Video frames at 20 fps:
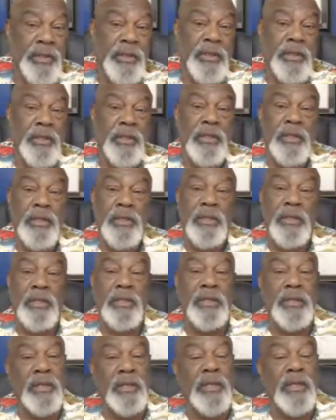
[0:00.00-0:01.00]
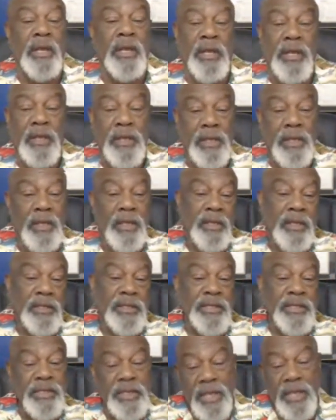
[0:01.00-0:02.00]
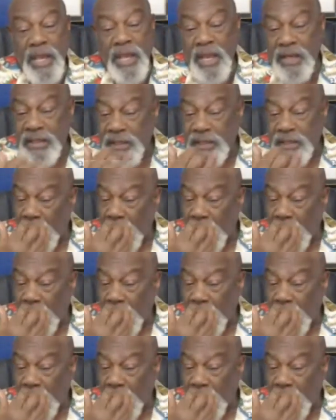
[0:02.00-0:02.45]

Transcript: She ain't talking about she going for no